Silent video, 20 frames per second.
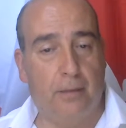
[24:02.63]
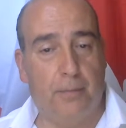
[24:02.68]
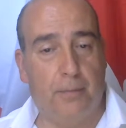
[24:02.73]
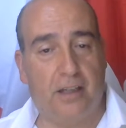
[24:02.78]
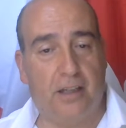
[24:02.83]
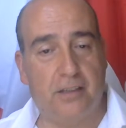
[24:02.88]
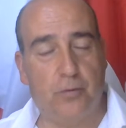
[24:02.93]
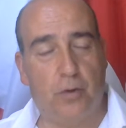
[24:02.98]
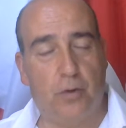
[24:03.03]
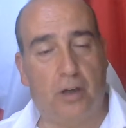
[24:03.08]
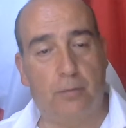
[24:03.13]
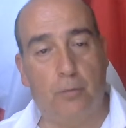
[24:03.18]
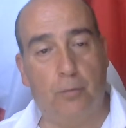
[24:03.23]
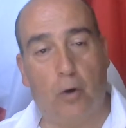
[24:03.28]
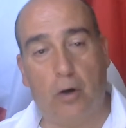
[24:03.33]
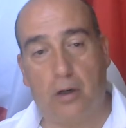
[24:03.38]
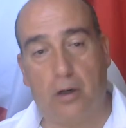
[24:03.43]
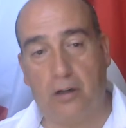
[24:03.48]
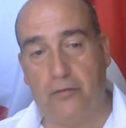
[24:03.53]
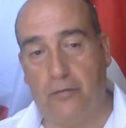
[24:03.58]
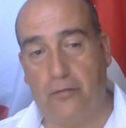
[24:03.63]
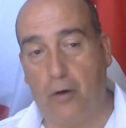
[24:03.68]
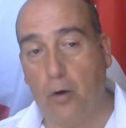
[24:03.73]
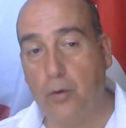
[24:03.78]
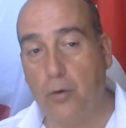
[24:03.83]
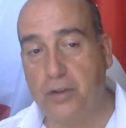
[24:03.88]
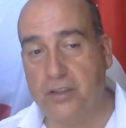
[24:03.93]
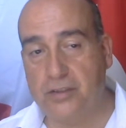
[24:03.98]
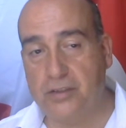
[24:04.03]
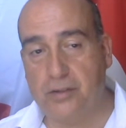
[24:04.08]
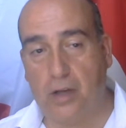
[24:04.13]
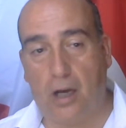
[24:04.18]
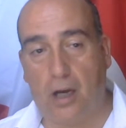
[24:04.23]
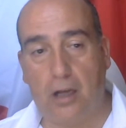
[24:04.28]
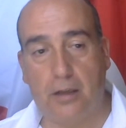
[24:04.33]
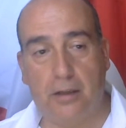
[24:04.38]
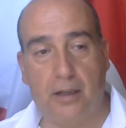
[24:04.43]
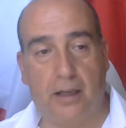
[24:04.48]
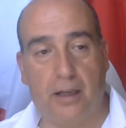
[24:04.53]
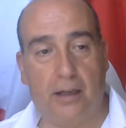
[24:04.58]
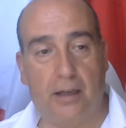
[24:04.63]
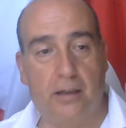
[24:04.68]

because we are more focused on